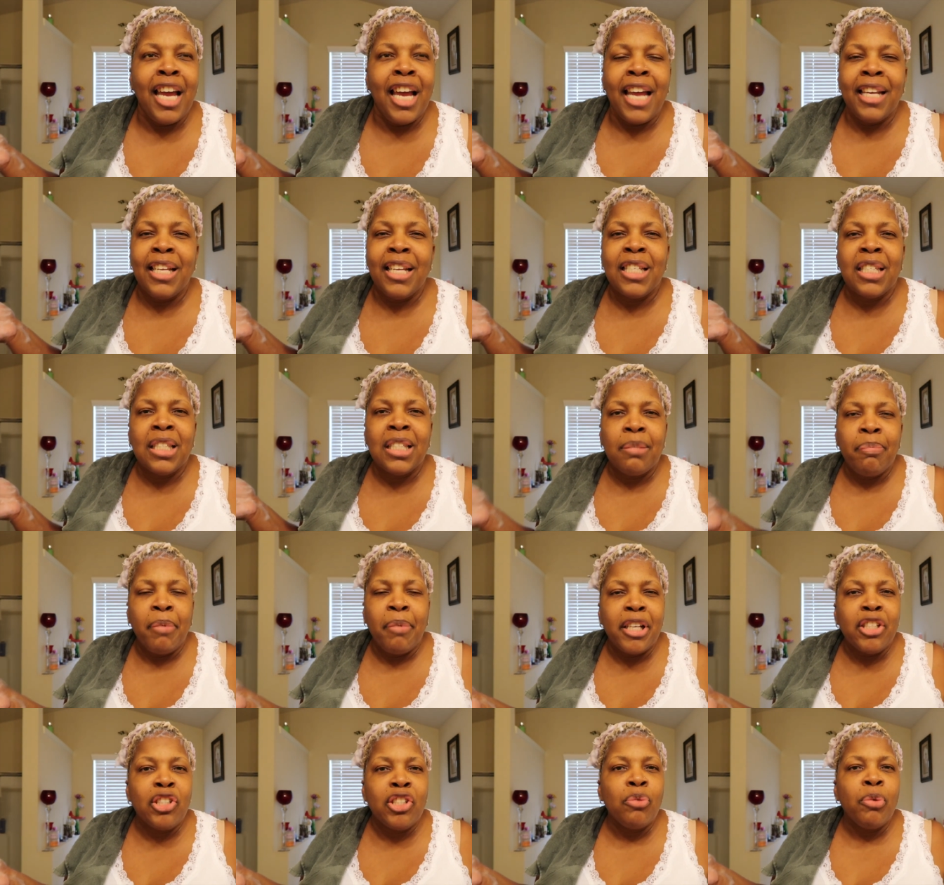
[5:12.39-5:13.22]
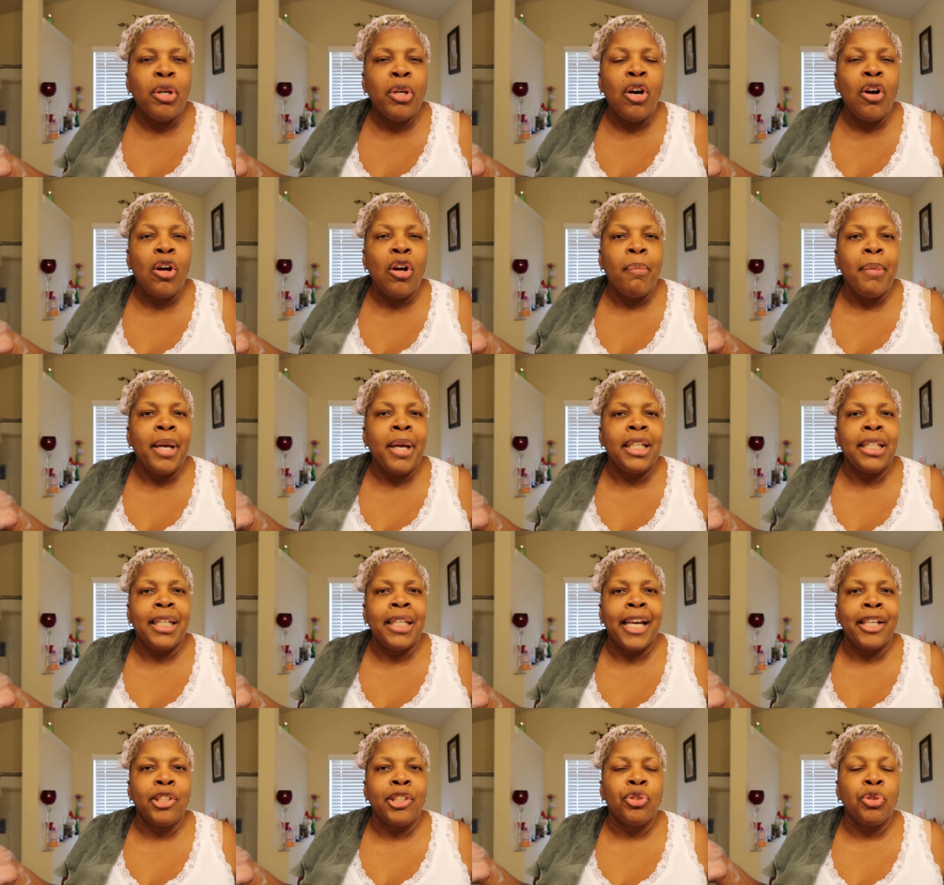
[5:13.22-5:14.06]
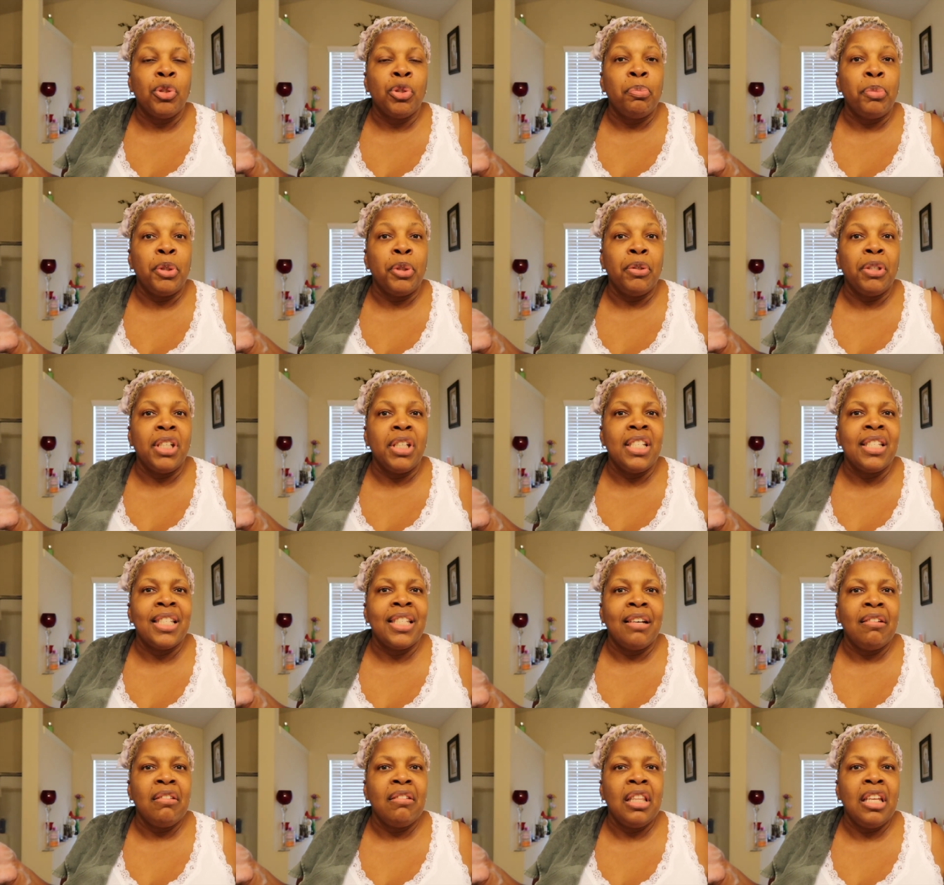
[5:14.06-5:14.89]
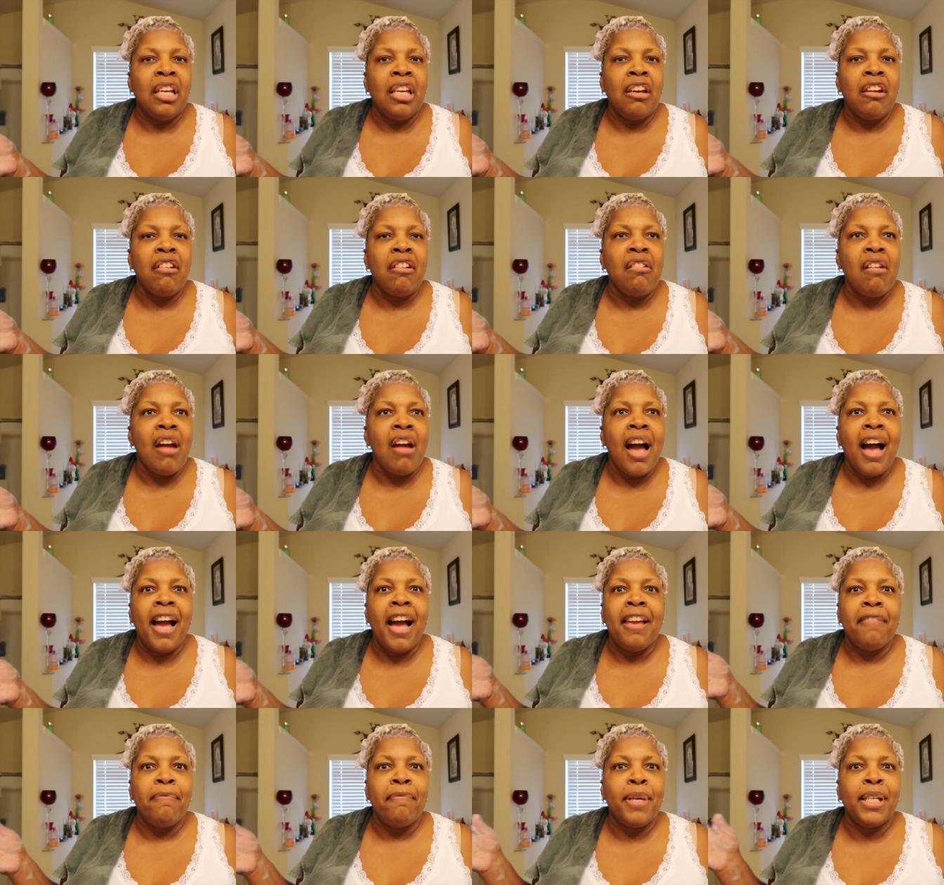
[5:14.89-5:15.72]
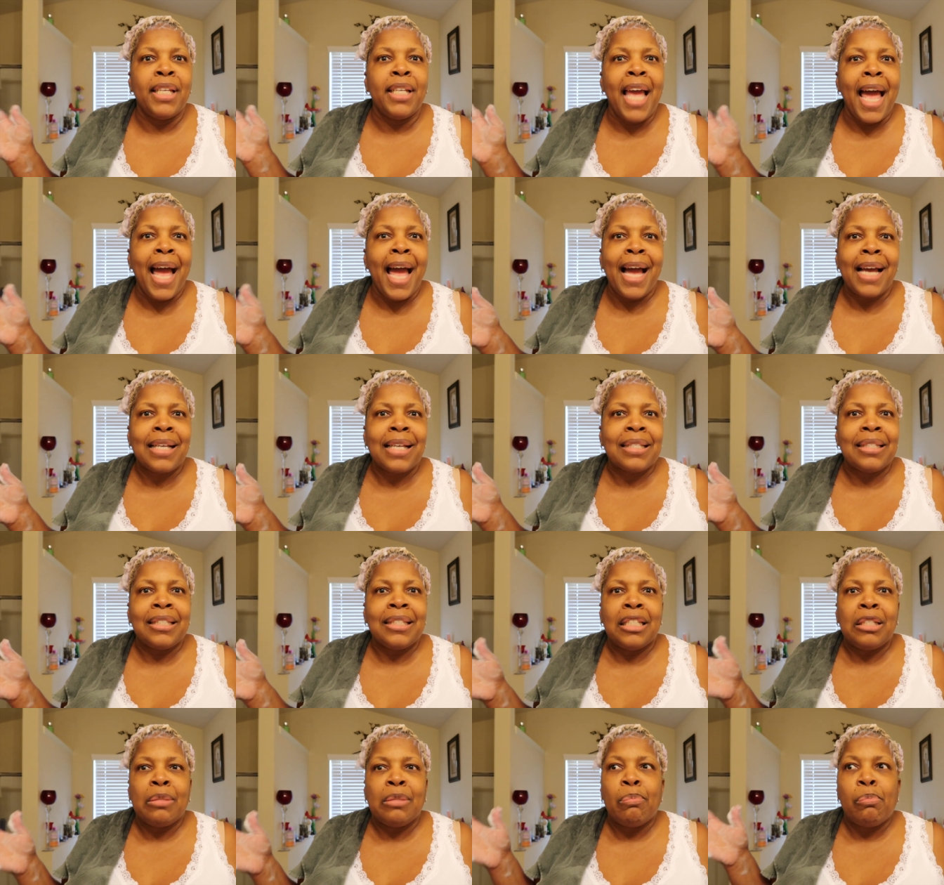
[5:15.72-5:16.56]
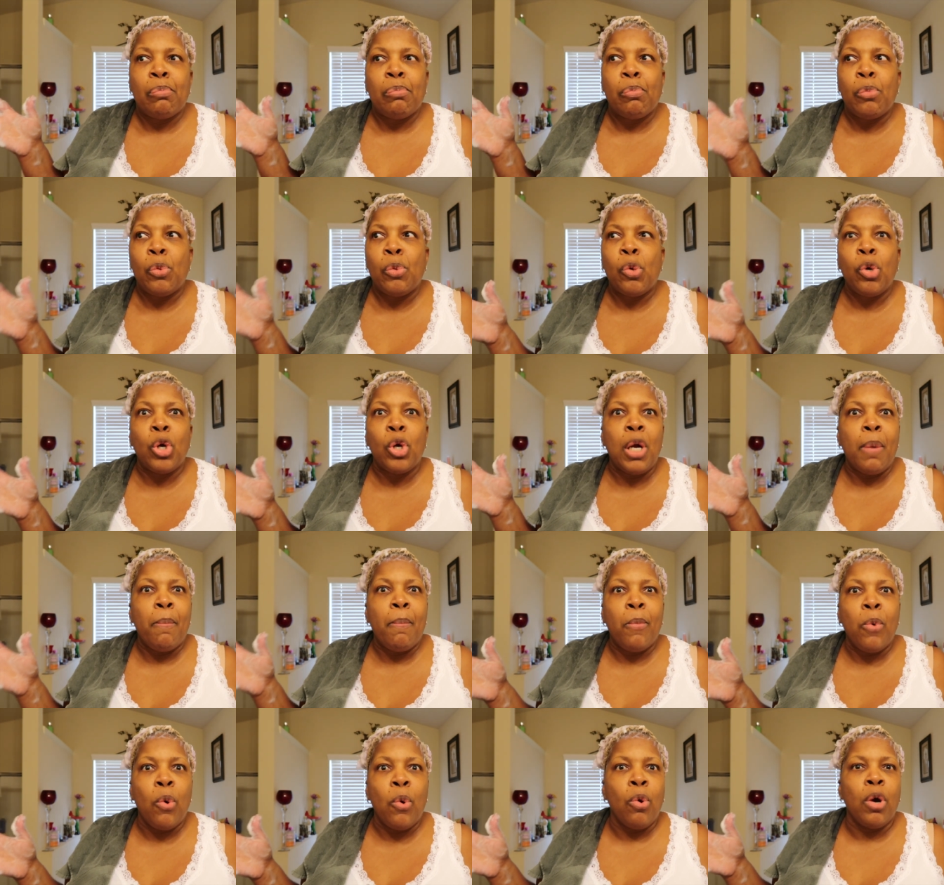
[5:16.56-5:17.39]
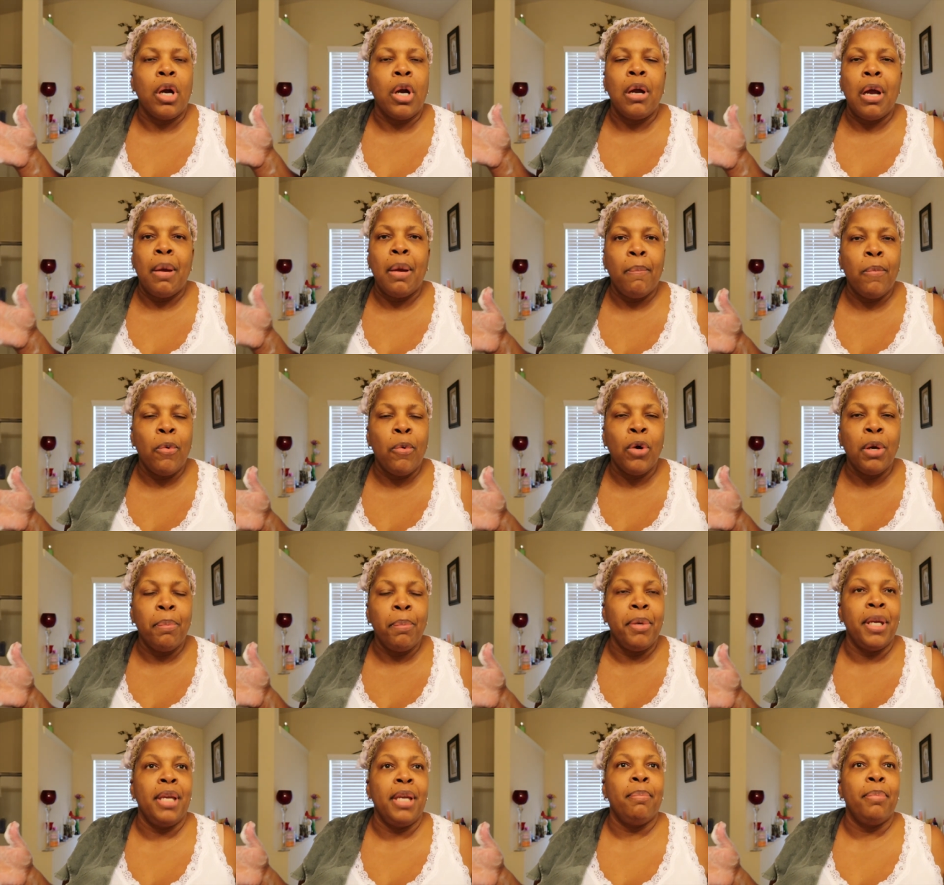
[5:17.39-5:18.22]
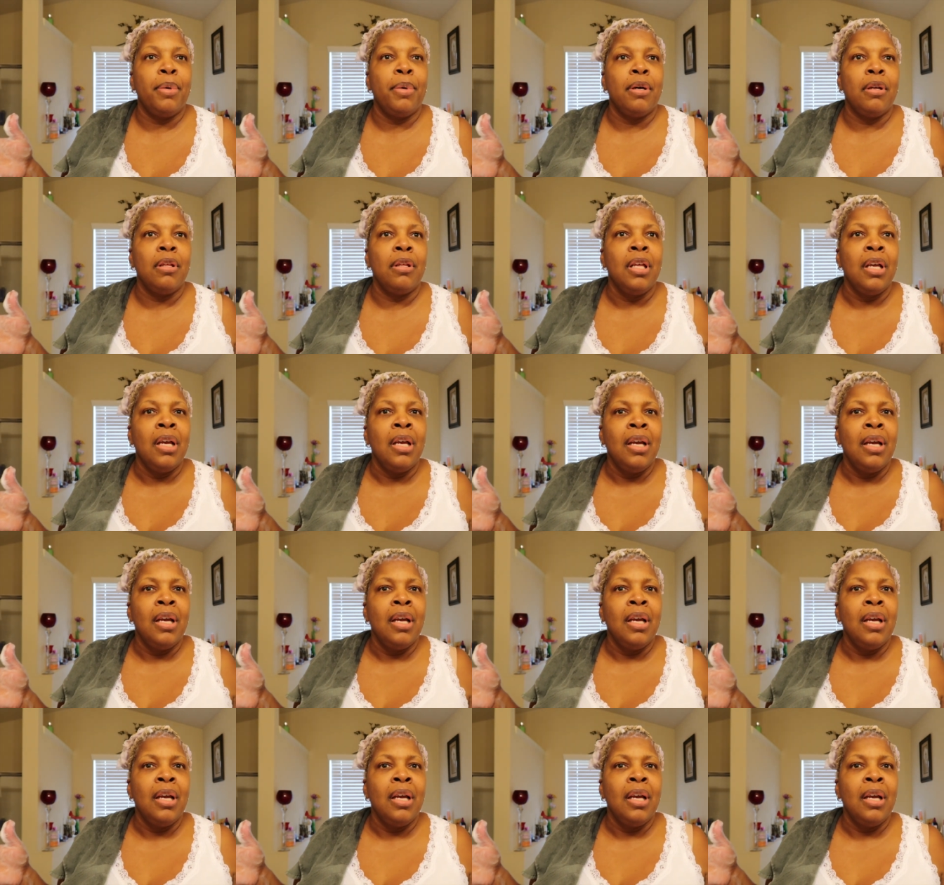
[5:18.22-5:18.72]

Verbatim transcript: And especially with all my natural beauties out there, I have been asking more and more and more people,